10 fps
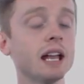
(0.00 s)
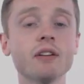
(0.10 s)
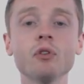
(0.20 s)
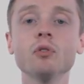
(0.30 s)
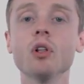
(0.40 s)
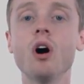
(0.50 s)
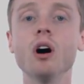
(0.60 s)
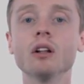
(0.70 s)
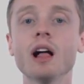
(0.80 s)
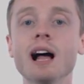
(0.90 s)
and give you
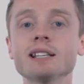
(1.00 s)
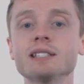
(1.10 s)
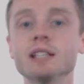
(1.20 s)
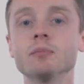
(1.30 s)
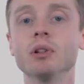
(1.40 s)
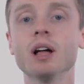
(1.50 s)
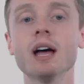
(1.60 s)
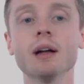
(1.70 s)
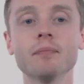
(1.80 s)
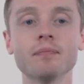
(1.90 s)
long-lasting play.